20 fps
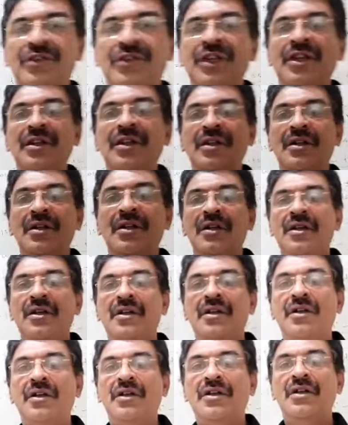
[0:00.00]
3.
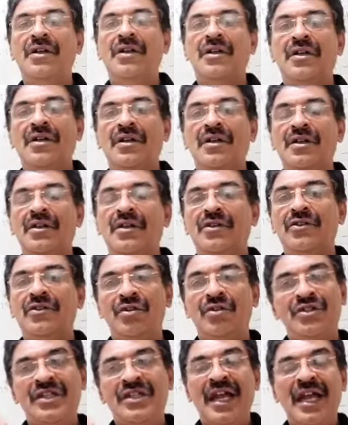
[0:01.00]
So
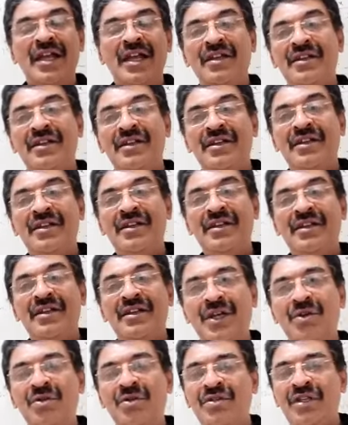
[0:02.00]
tan 1
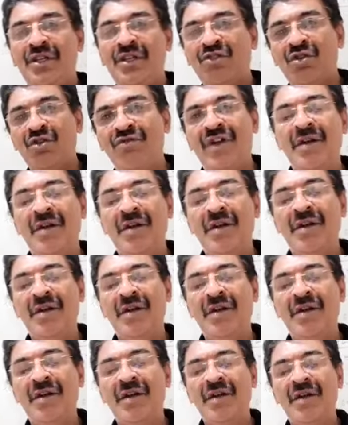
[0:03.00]
by root 3, so 1
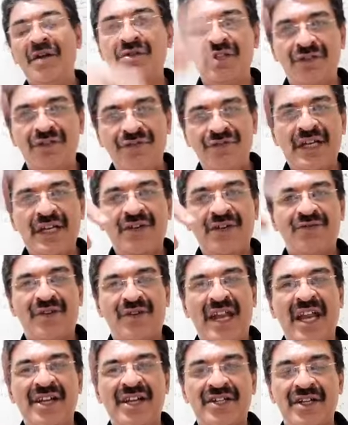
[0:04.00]
minus 1 by root 3, we
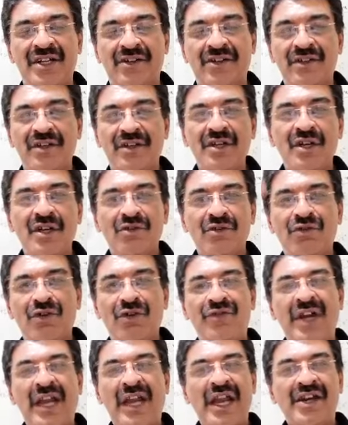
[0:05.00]
get fractions. For
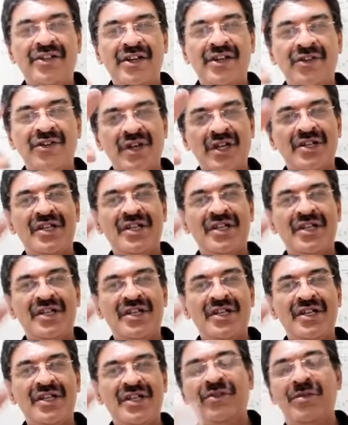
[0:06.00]
fraction, we are taking
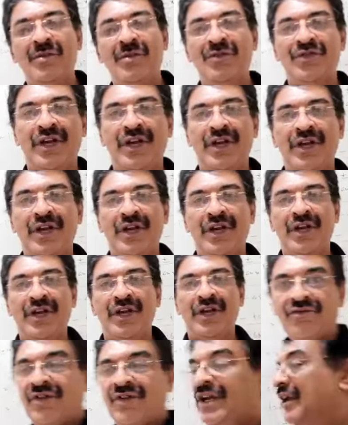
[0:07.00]
LCM simplified.
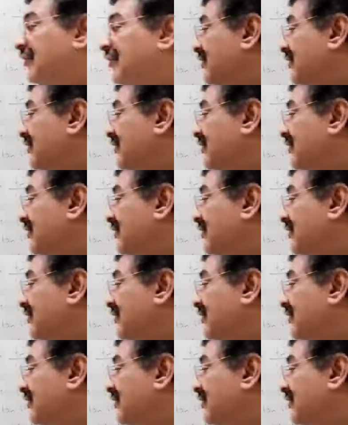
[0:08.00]
Whereas